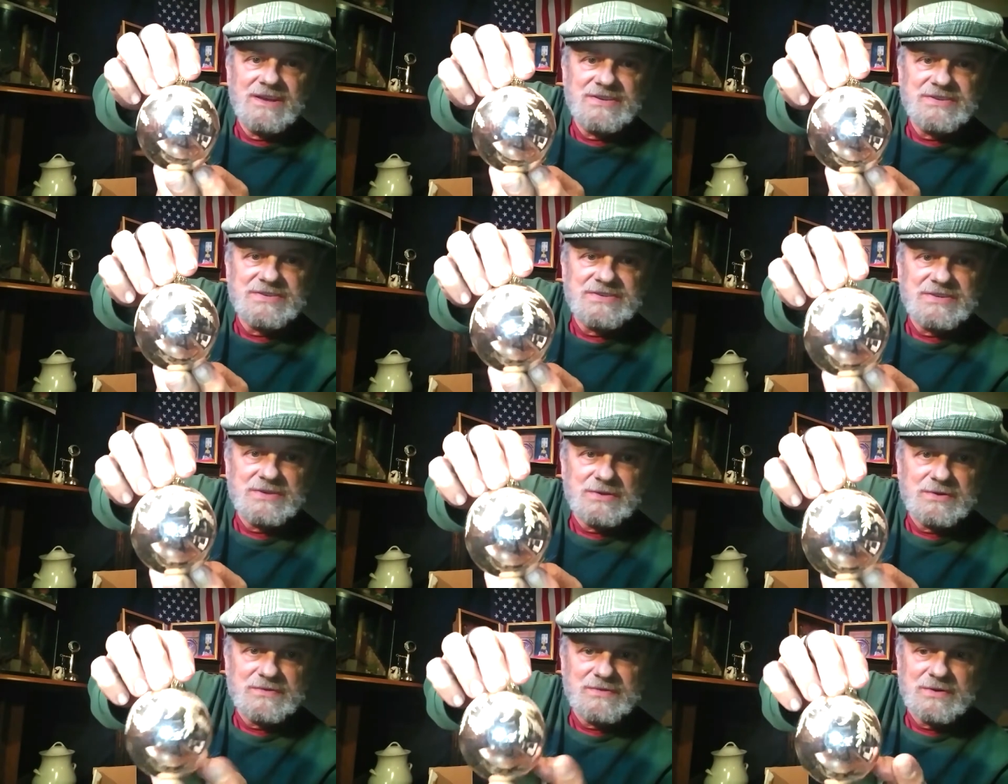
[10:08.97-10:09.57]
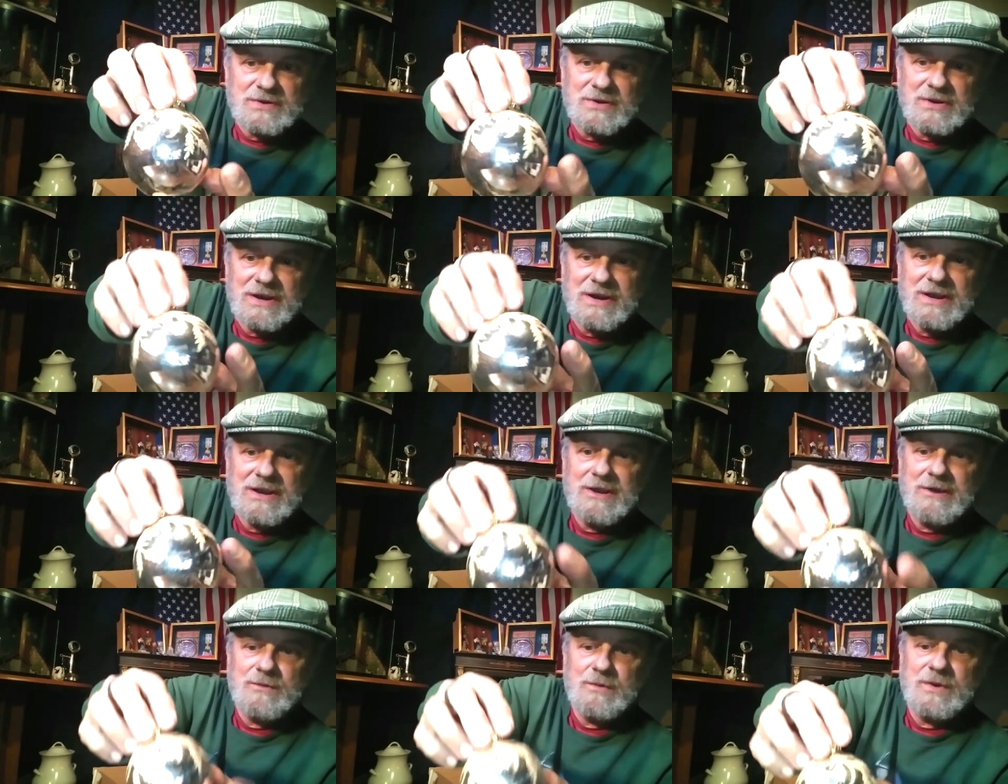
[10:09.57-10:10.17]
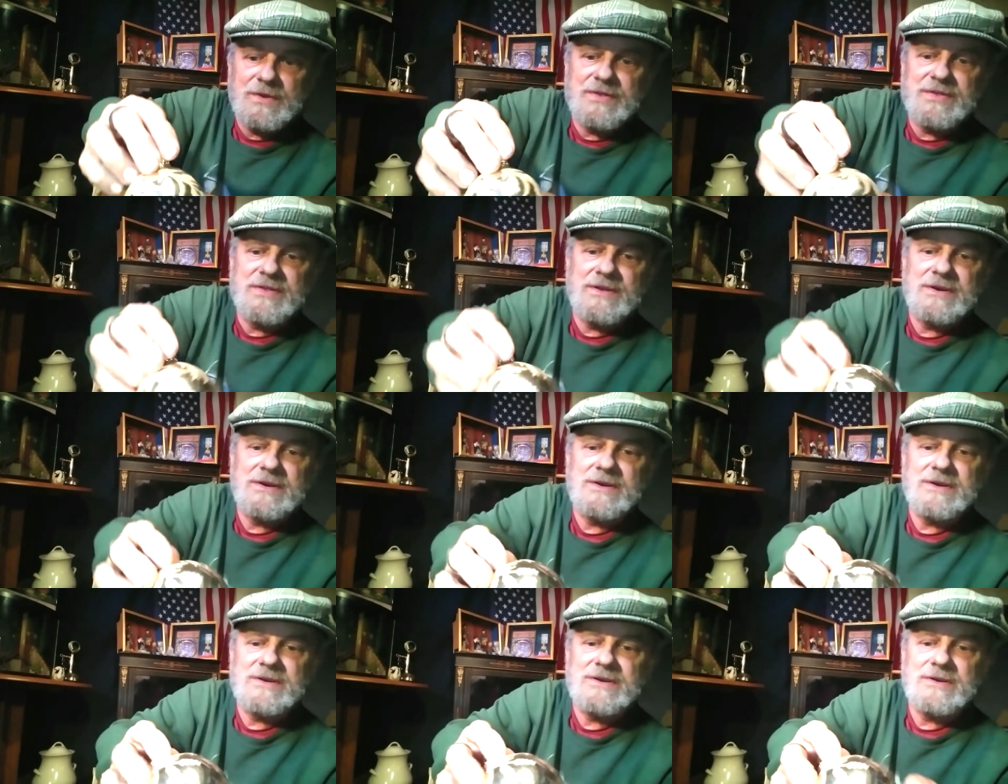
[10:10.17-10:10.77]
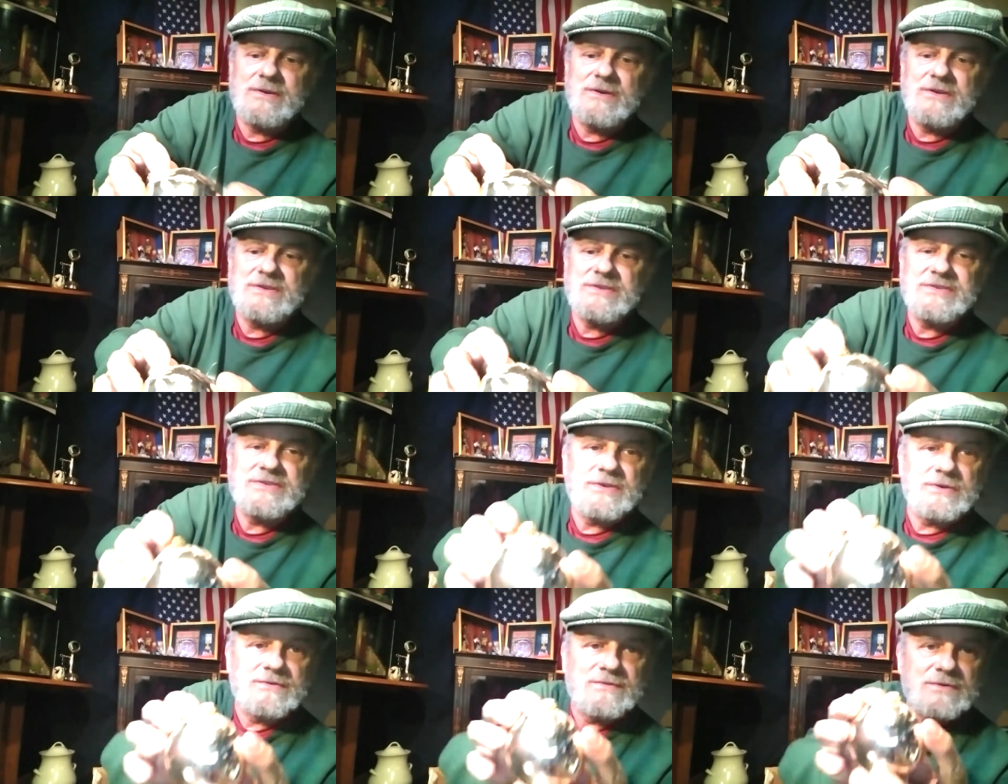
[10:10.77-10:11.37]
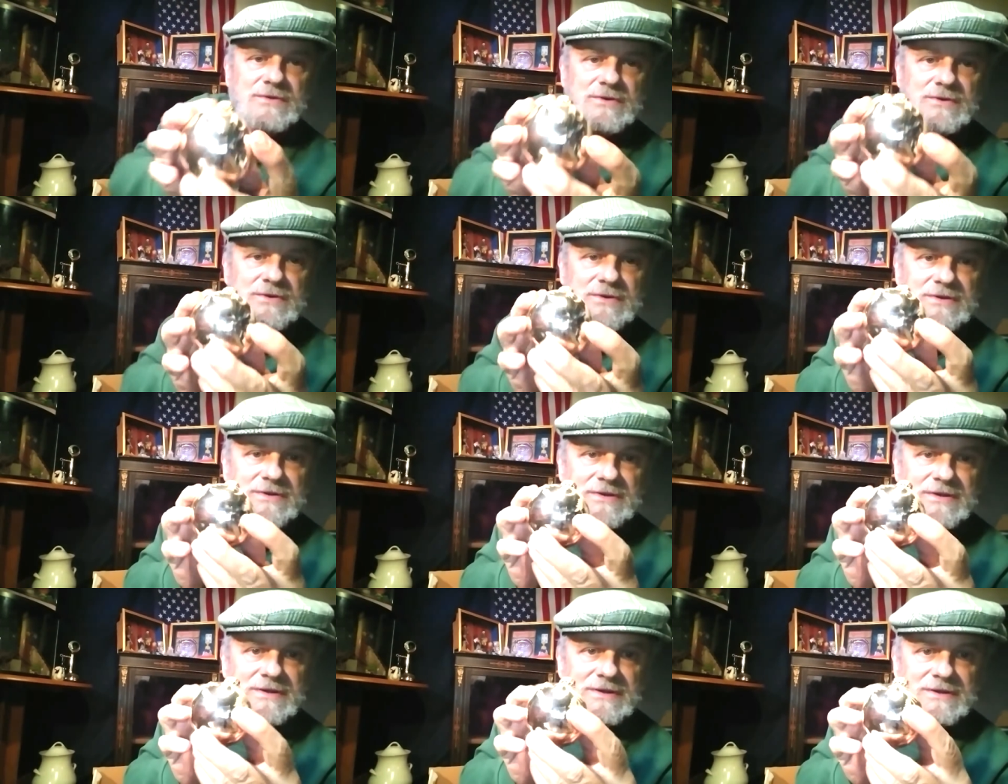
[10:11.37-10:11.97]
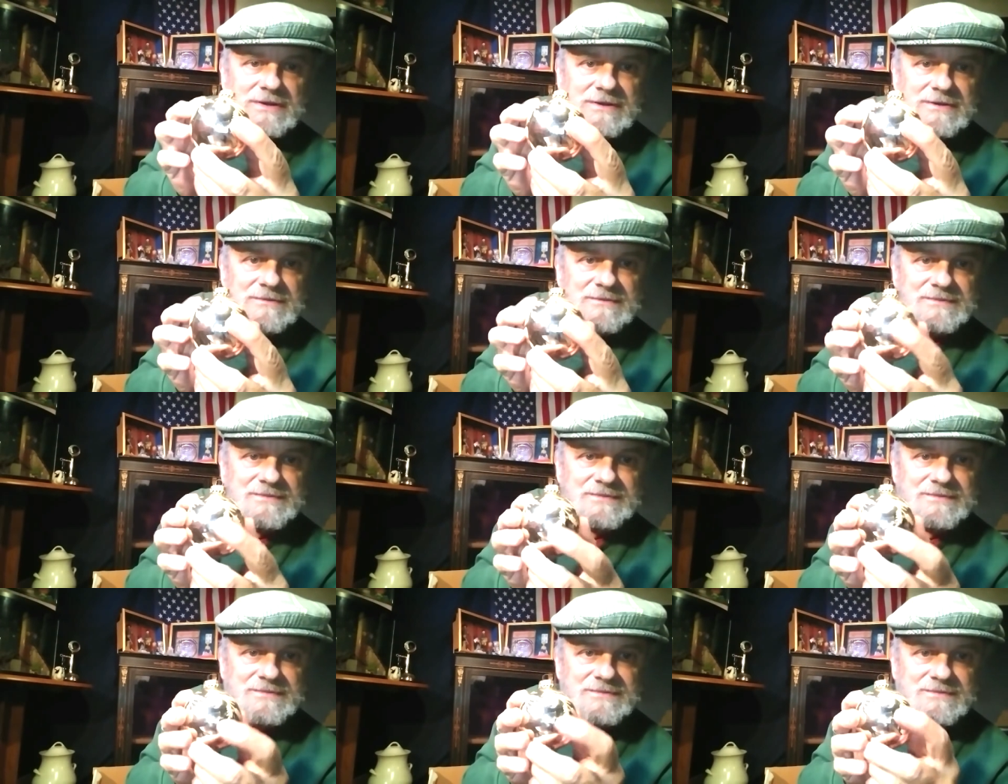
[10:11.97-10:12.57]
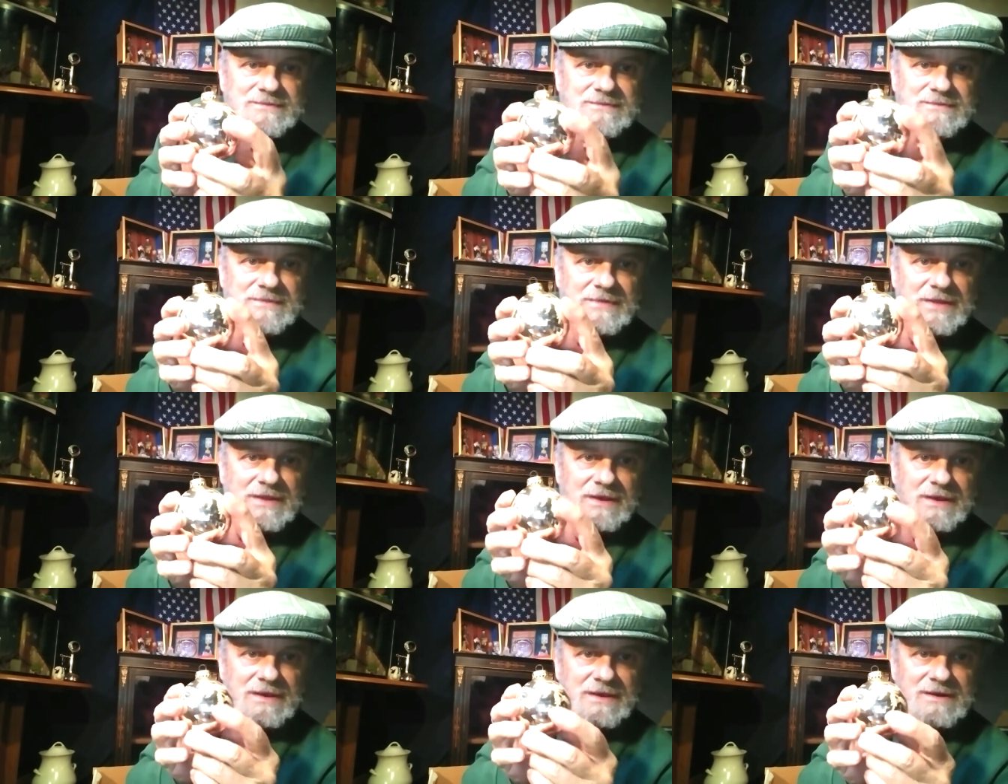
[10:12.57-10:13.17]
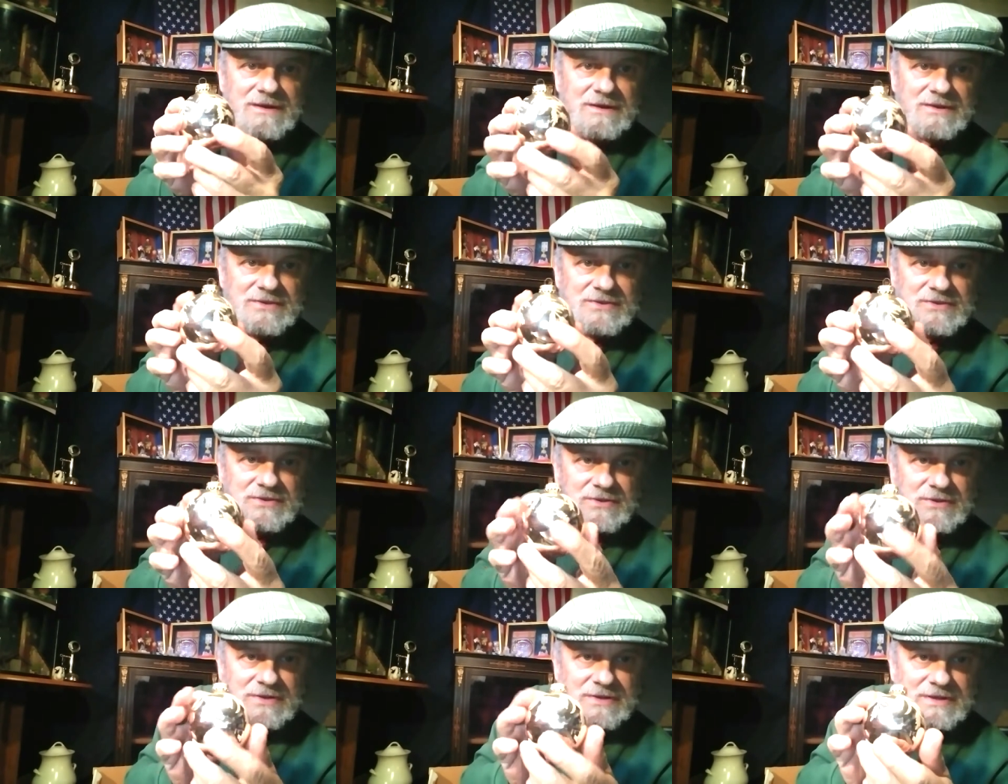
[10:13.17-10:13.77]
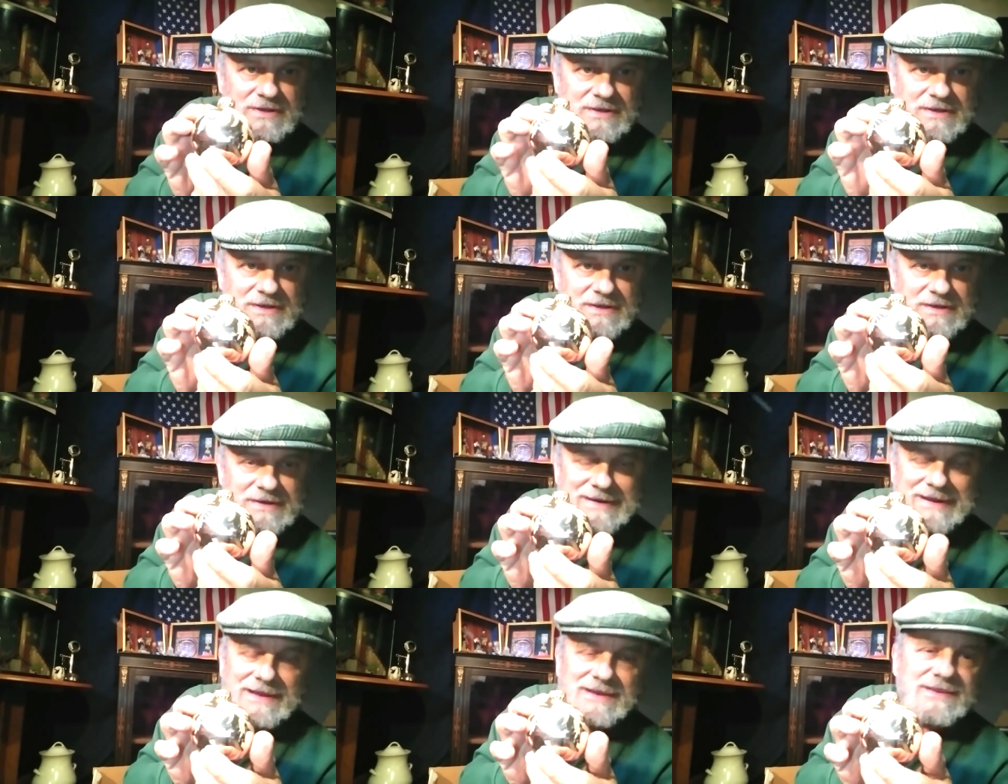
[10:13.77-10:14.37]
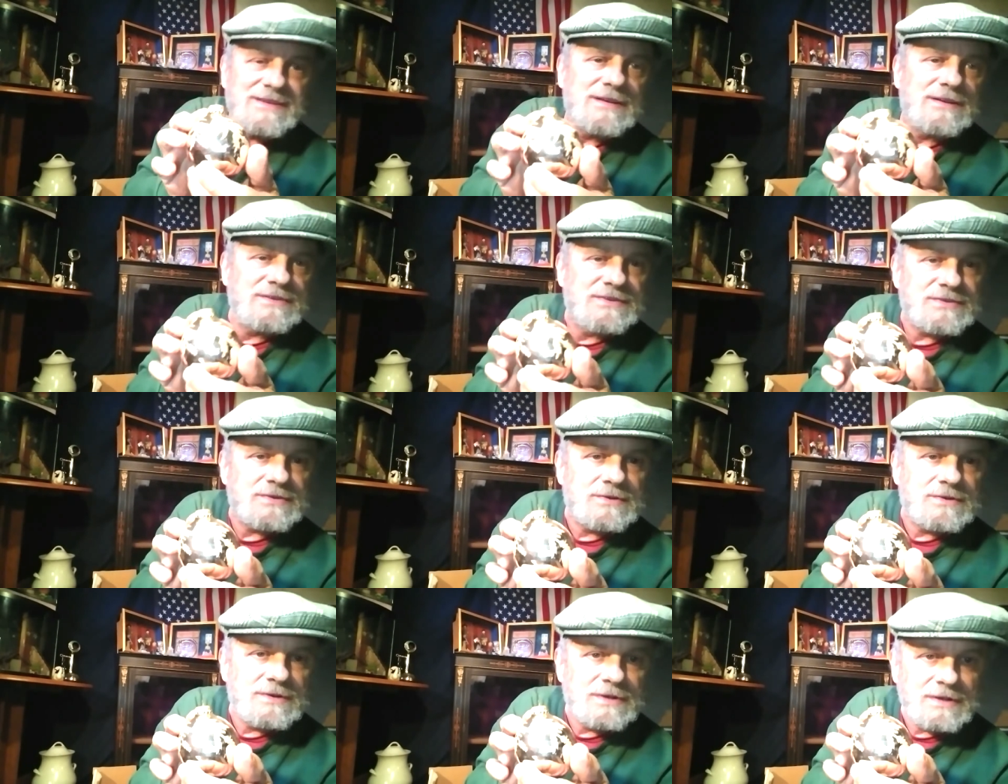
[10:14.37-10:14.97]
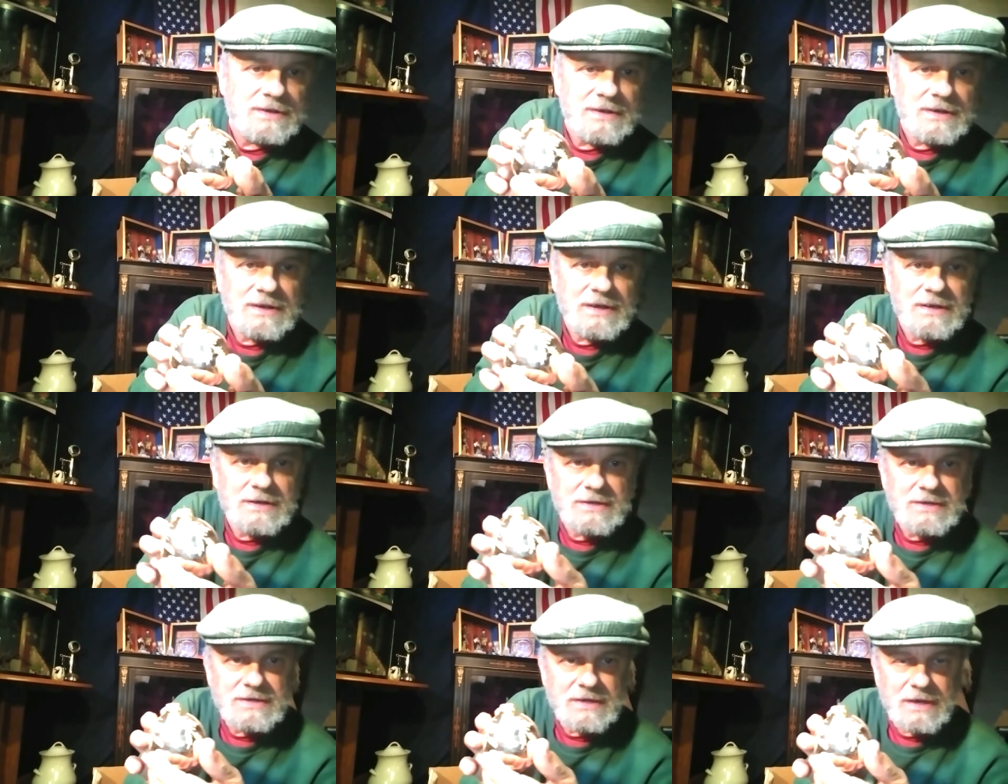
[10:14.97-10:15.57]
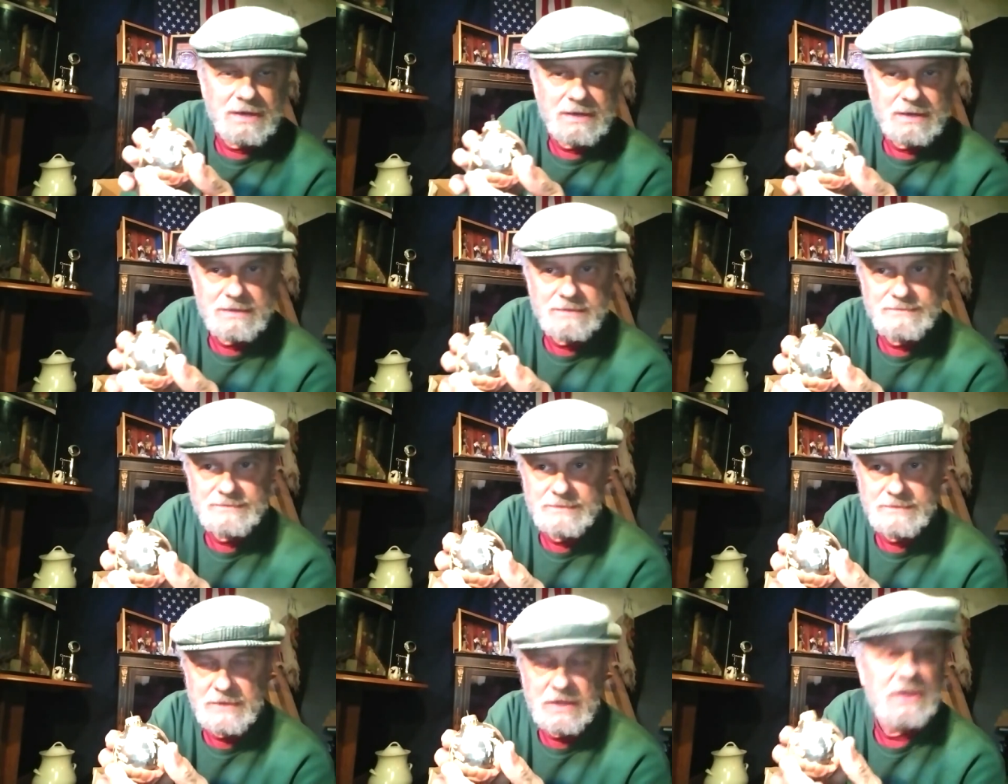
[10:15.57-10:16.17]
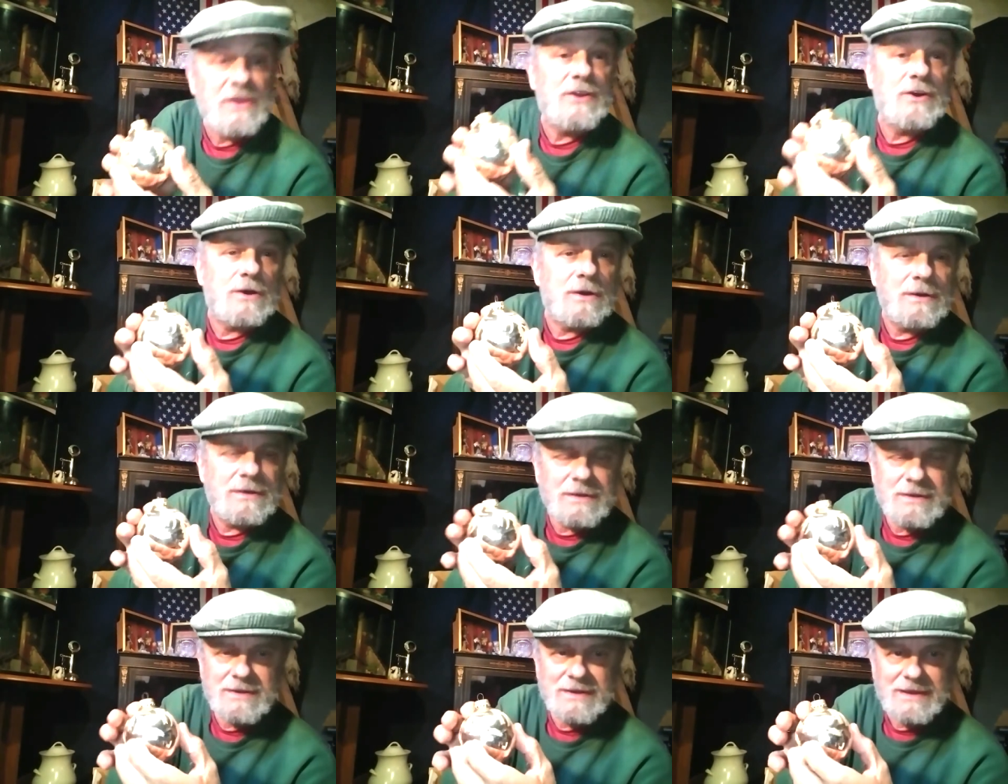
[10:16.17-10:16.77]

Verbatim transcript: silver with uh, silver, uh, like tinsel, not tinsel, uh, glitter,